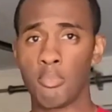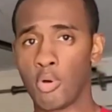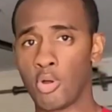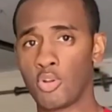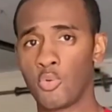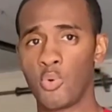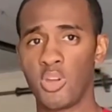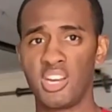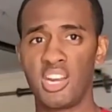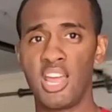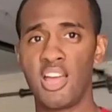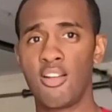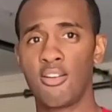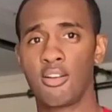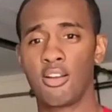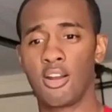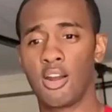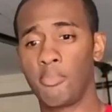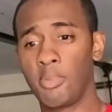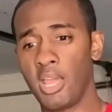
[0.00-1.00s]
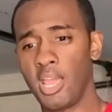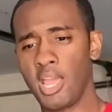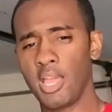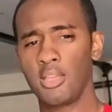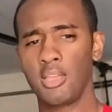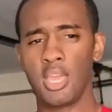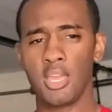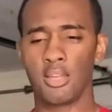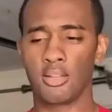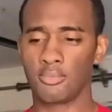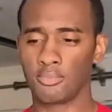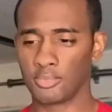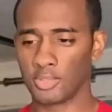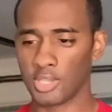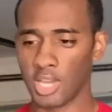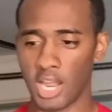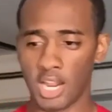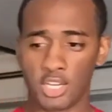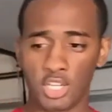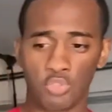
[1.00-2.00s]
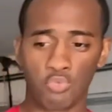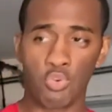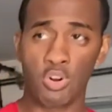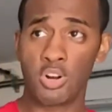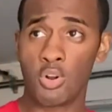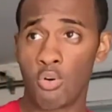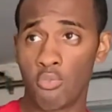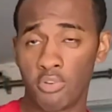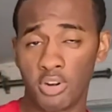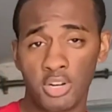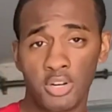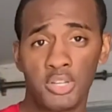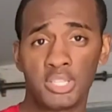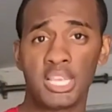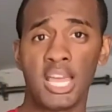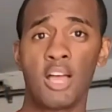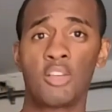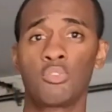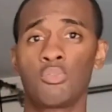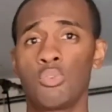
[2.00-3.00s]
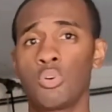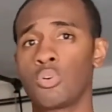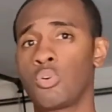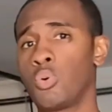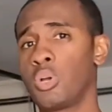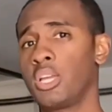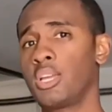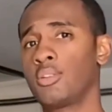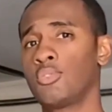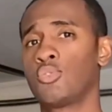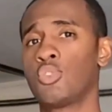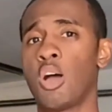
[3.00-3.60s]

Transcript: I'm on the way down there. And I'm like, hey, I'll just run over to his house real quick,